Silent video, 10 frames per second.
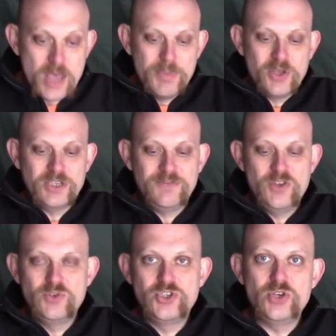Because if
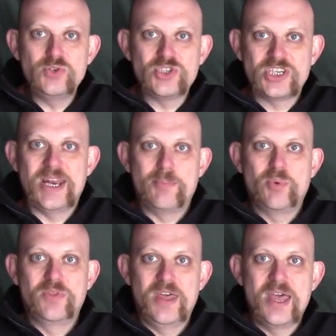you do slip
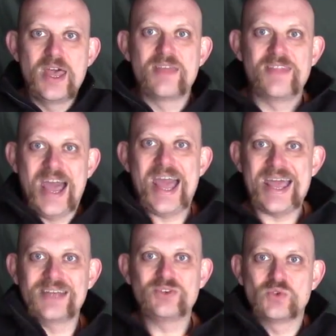with it, the
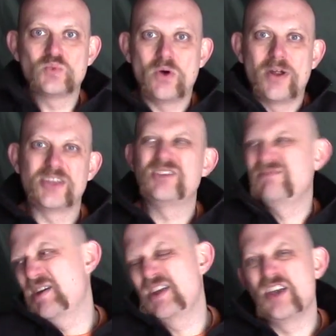handles will,
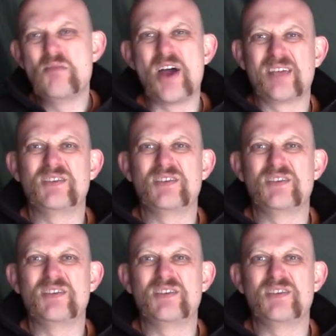you might give